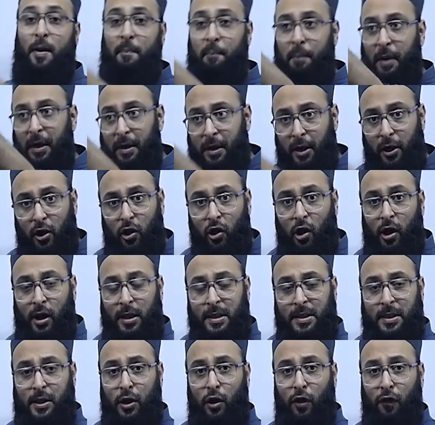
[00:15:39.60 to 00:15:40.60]
completed your
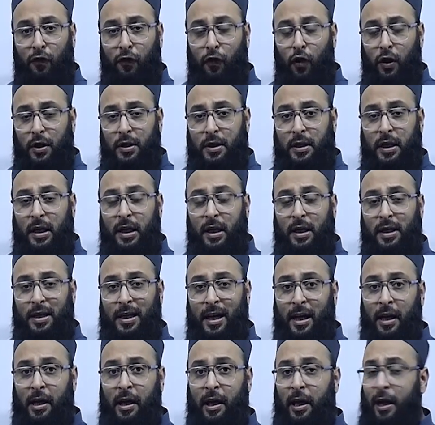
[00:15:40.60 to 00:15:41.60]
answer of 40
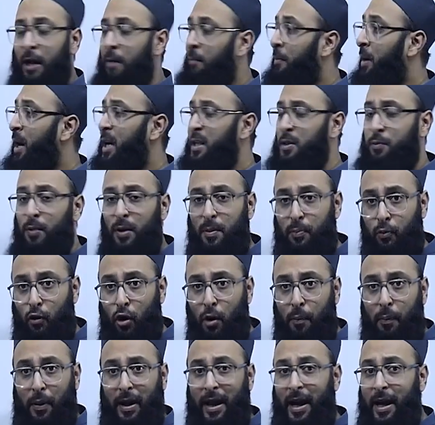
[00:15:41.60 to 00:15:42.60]
technical marks with
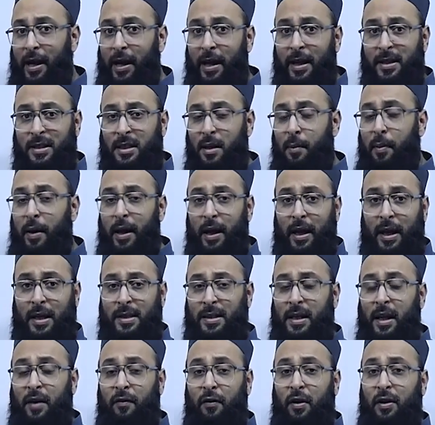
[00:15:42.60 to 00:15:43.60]
proper headings,
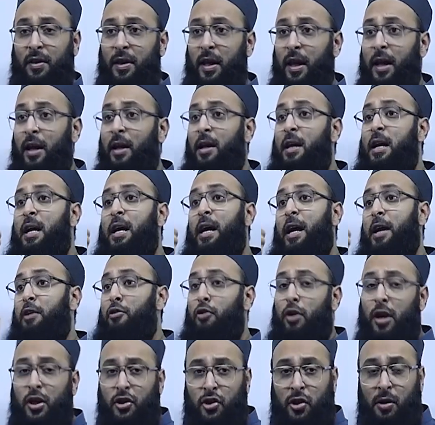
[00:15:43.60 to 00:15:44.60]
subheadings and everything.
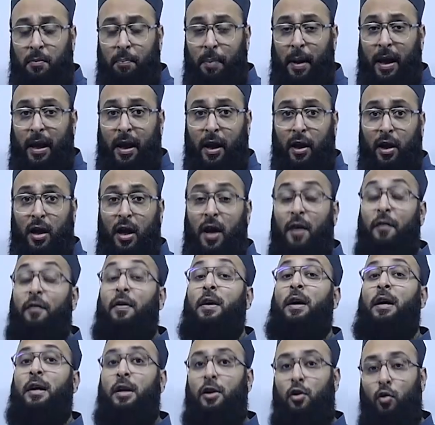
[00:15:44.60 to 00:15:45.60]
Introduction paragraph.
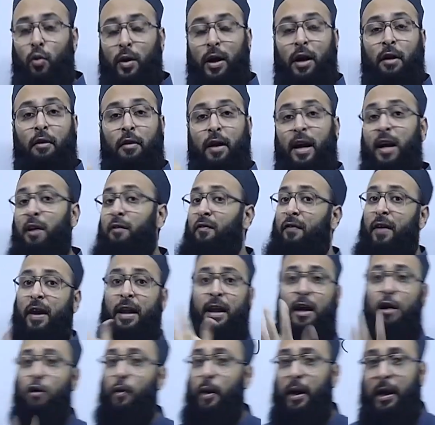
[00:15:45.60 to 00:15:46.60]
You can write
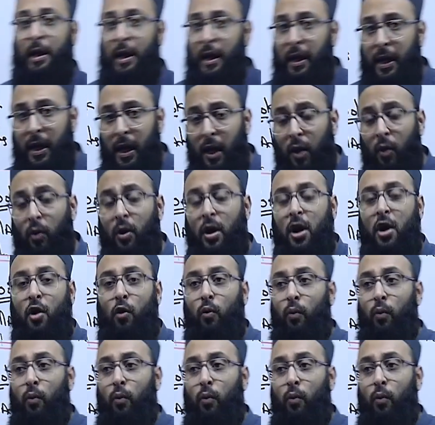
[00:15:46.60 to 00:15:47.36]
very quickly now.